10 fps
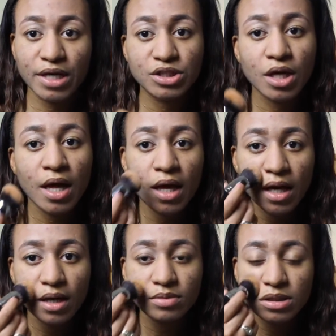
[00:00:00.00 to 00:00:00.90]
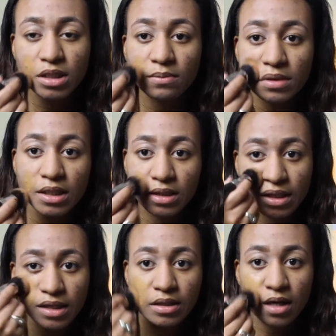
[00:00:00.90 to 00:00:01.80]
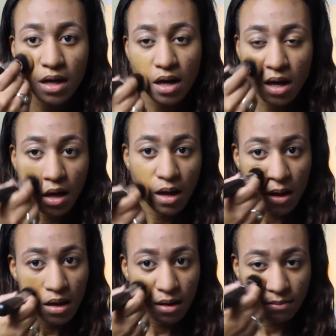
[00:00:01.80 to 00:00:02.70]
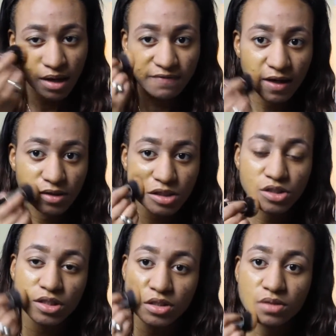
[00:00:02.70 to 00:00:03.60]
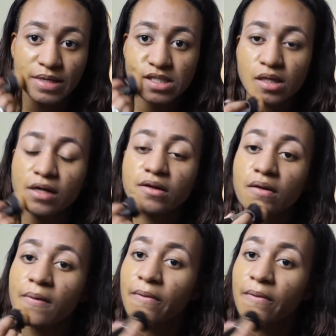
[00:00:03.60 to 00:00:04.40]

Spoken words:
brush and I'm just going to blend in my foundation into my skin.